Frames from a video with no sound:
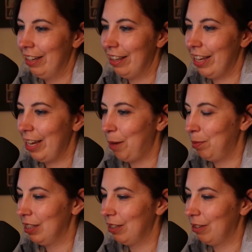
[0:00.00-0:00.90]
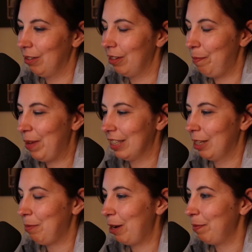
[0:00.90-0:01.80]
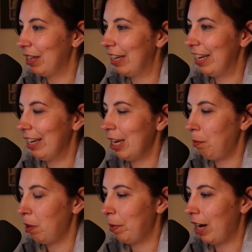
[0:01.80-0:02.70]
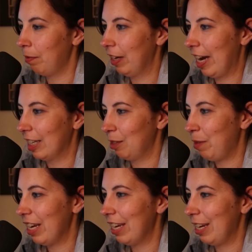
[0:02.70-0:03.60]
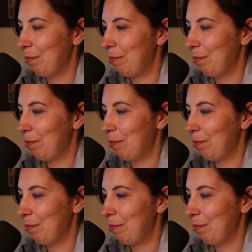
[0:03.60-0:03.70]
the episode the best to my ability and keep the podcast mic in,